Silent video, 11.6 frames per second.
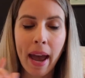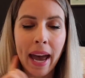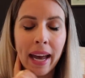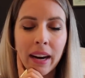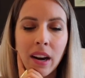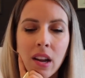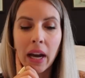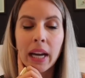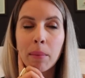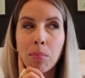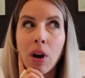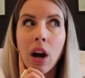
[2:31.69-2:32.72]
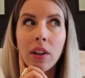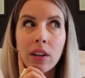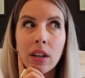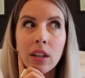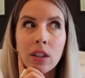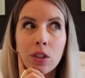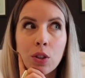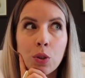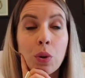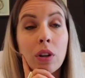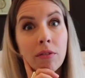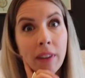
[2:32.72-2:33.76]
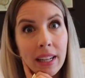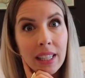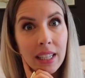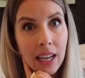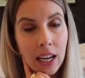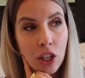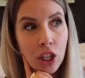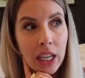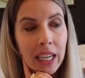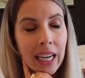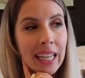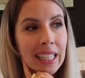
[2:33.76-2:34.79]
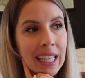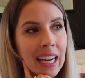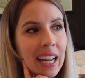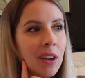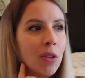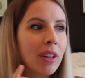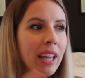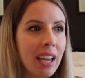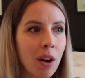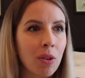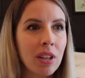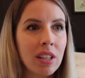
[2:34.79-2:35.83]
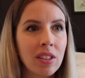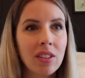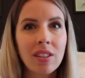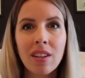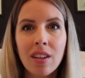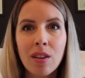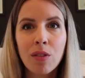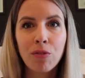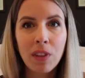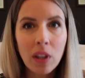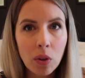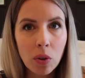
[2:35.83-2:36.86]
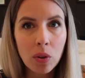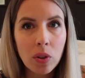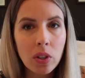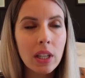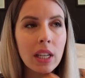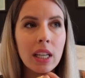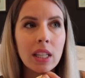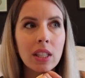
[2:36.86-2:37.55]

And I brought it to her vet's attention and I said, I don't like how this feels. And he